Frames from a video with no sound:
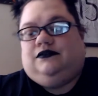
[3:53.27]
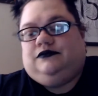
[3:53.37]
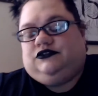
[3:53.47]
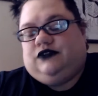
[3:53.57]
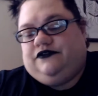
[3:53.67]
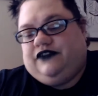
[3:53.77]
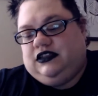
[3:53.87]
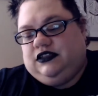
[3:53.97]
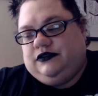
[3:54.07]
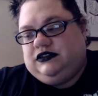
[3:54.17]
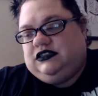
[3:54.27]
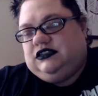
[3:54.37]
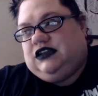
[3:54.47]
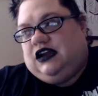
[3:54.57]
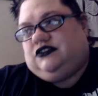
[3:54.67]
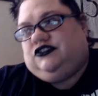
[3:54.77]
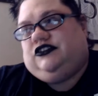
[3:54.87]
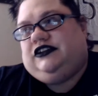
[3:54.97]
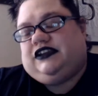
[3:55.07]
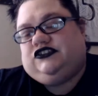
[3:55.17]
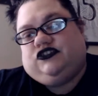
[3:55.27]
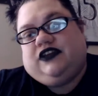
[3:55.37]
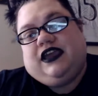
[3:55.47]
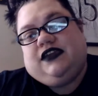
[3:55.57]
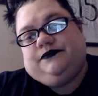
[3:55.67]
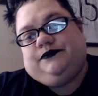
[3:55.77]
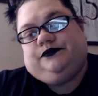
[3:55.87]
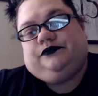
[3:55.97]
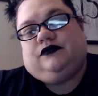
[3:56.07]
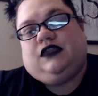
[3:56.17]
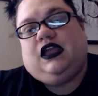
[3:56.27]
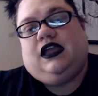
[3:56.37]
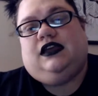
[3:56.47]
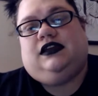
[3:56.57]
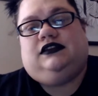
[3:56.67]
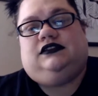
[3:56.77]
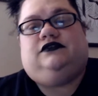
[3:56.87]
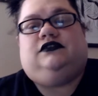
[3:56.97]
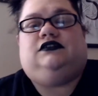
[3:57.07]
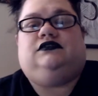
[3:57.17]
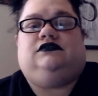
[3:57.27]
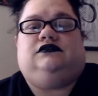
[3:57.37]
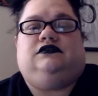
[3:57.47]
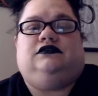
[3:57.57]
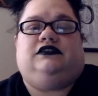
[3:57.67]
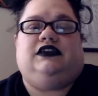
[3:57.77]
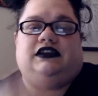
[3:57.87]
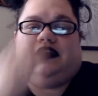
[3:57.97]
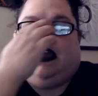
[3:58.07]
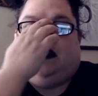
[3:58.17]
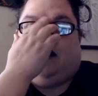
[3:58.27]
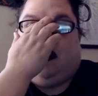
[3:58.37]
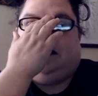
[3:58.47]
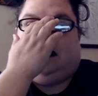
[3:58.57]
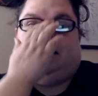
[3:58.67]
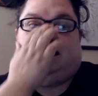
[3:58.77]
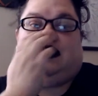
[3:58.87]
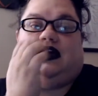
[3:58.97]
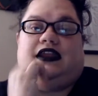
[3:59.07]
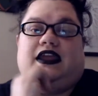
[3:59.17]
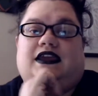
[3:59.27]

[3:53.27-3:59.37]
So I finally went to the doctor yesterday and then had it wrapped up and got